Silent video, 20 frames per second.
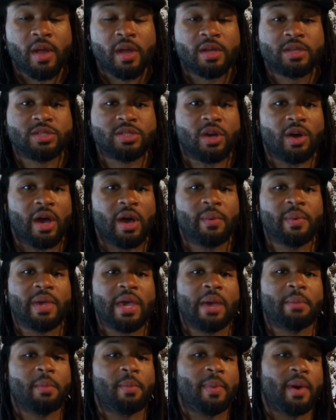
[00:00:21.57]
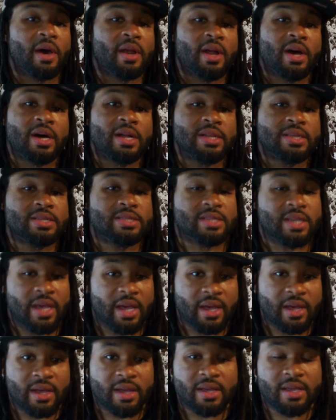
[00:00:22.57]
So how we came about all this,
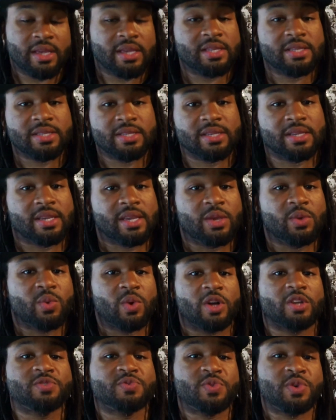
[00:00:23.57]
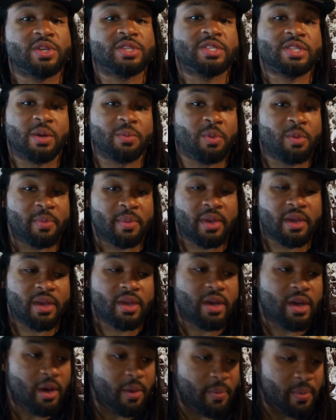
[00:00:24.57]
uh, he's, he works for a
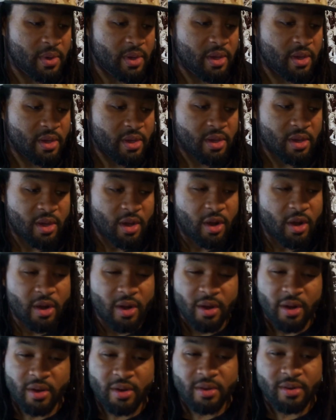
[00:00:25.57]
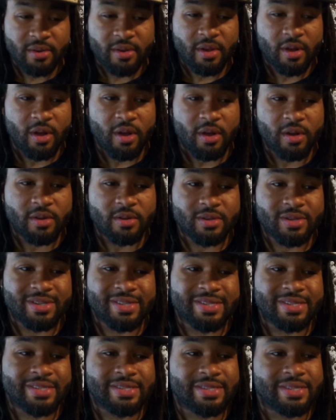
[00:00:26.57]
supplement company, or, or
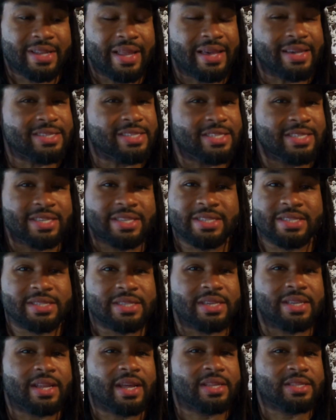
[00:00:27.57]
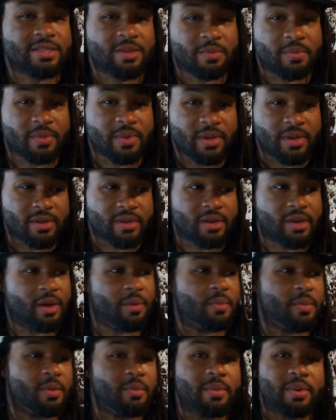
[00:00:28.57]
a, like a G N C, not a supplement
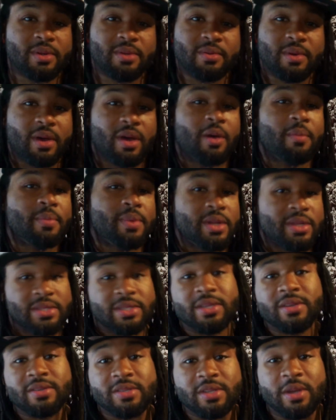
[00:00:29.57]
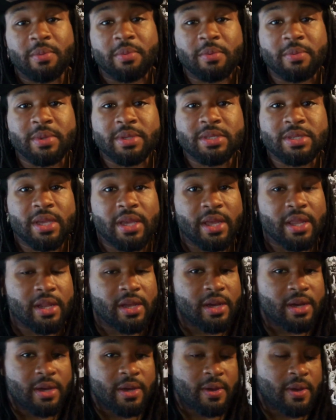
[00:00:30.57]
company, but a company that sells supplements. And
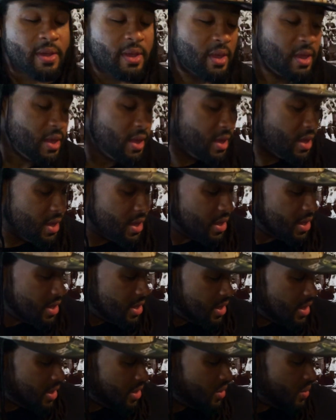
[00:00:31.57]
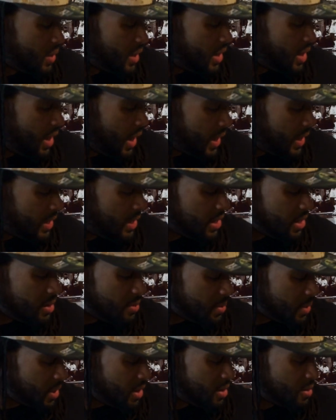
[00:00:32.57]
uh, anyway, I hit
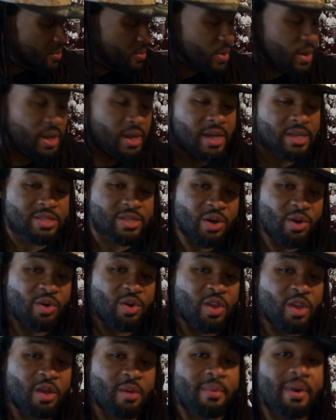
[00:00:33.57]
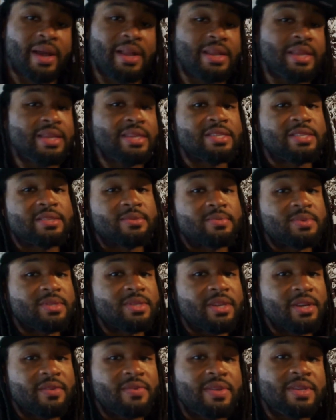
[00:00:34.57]
him up and I told him I needed some
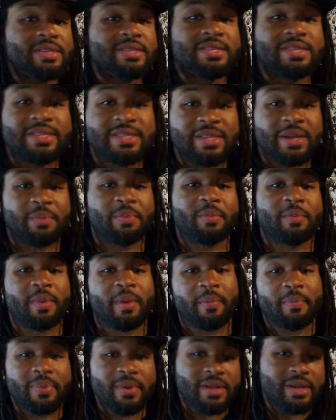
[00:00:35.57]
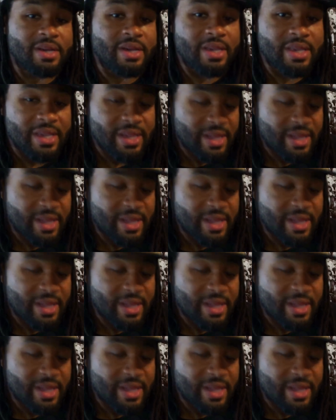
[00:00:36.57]
stuff. He's the supplement plug, he